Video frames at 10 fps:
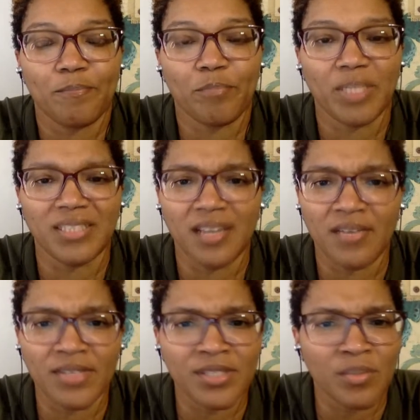But
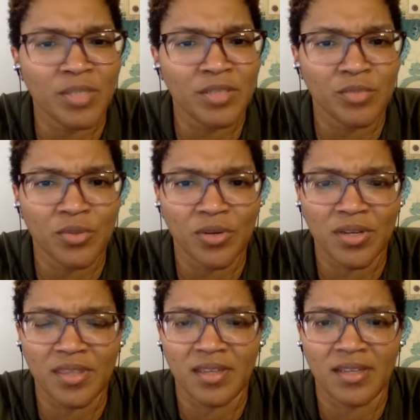love is so much
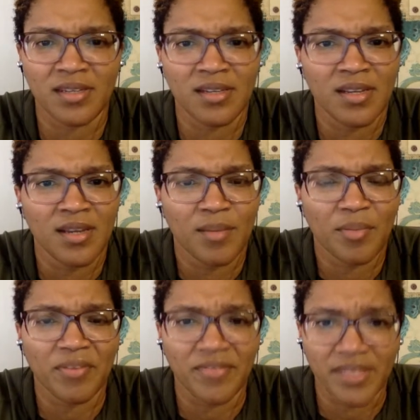more than
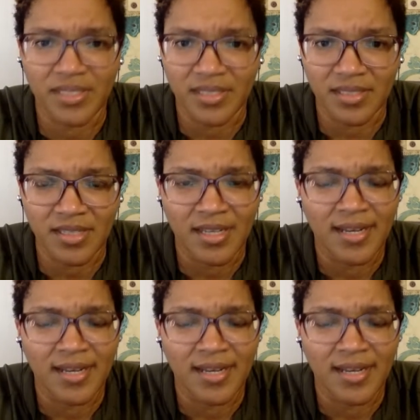provision.